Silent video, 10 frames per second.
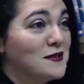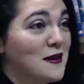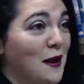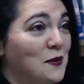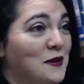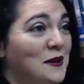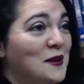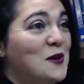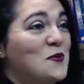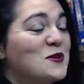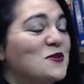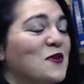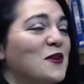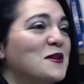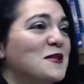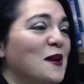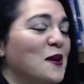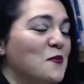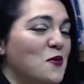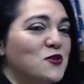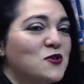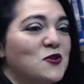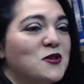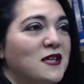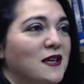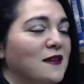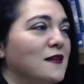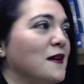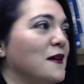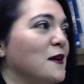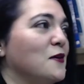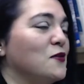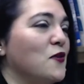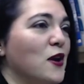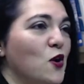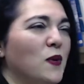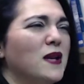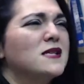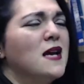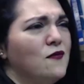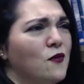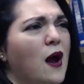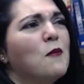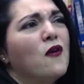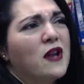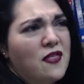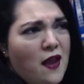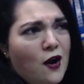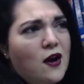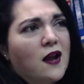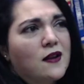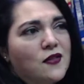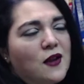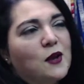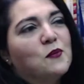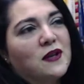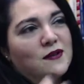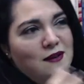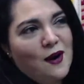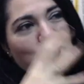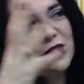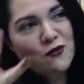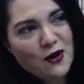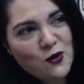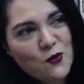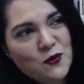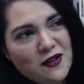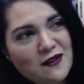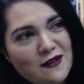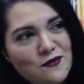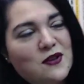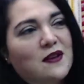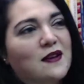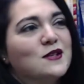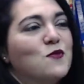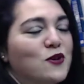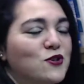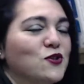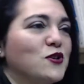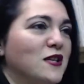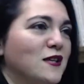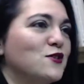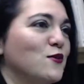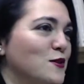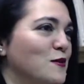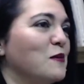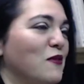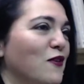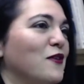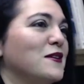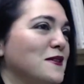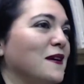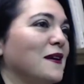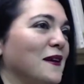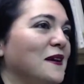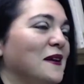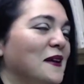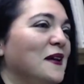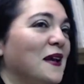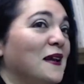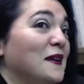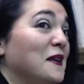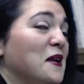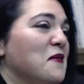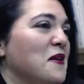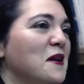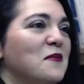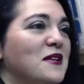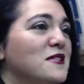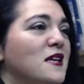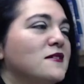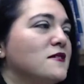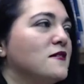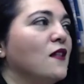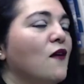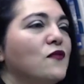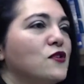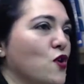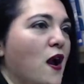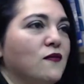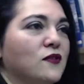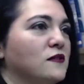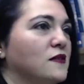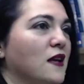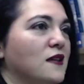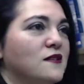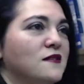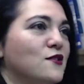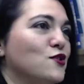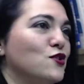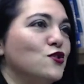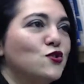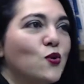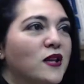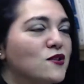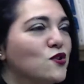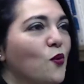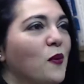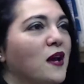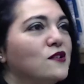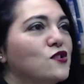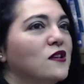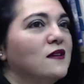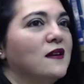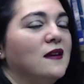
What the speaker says: now, which is very exciting, on March 13th. Grand opening. It's kind of, I'm already there kind of thing, but our big grand opening and everything is March 13th, so it's going to be very exciting. And here I am. It's the love of the travel. I just enjoy it so much, and